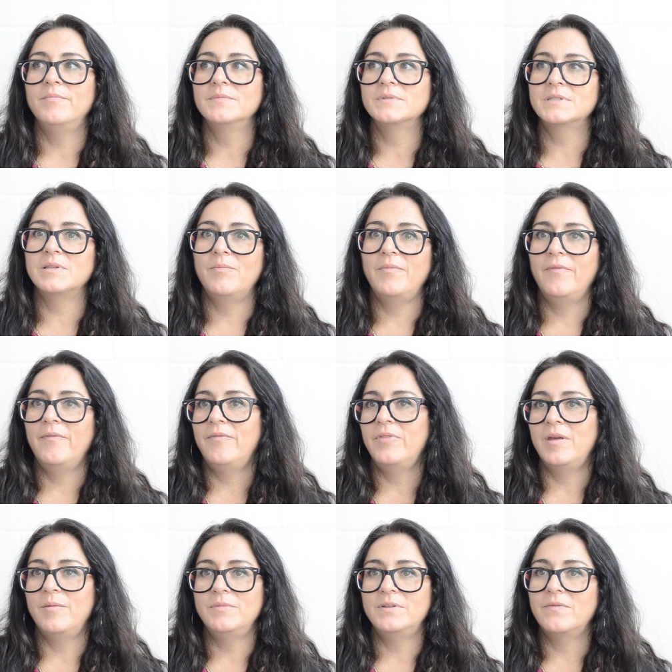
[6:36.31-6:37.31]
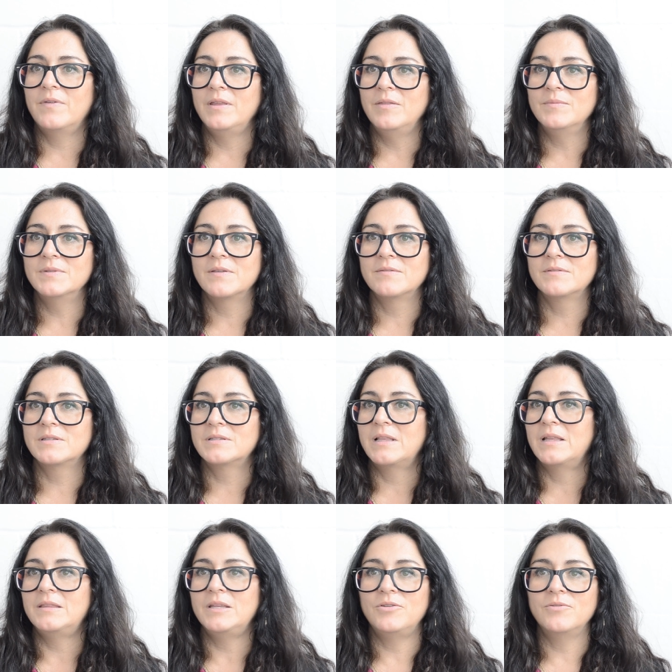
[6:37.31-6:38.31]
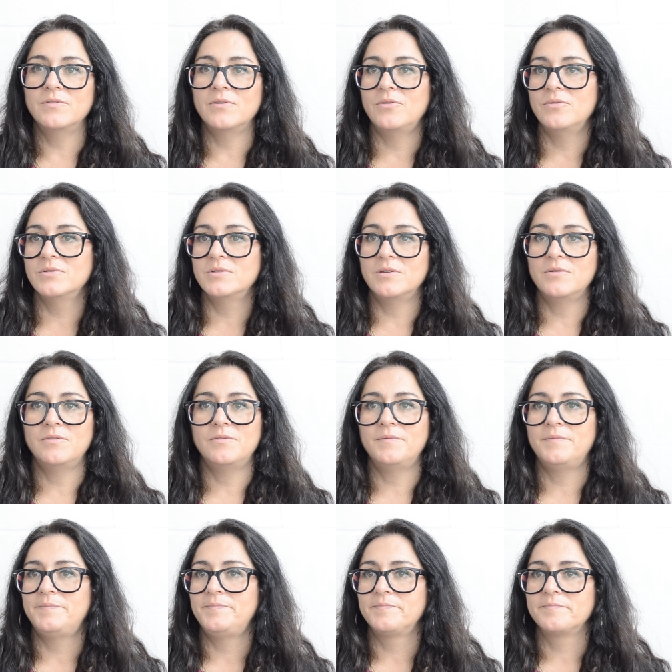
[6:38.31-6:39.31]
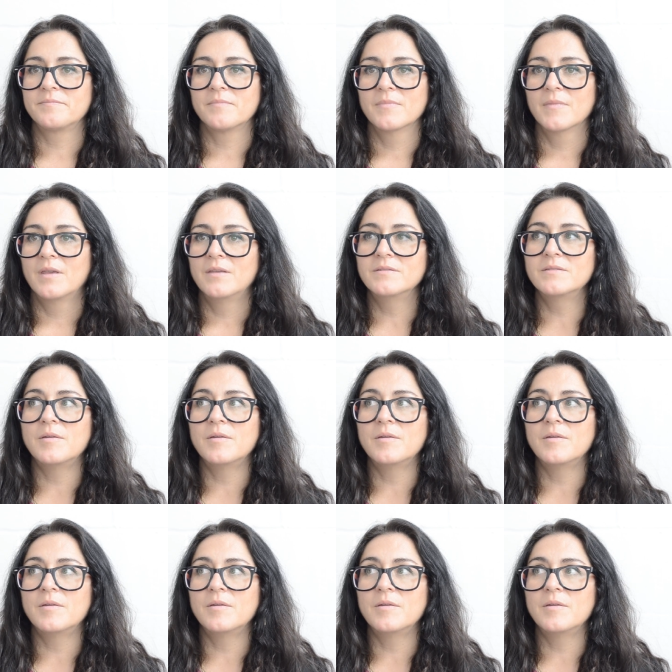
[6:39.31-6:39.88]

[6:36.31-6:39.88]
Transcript: Some of them define themselves as Latinos, others don't.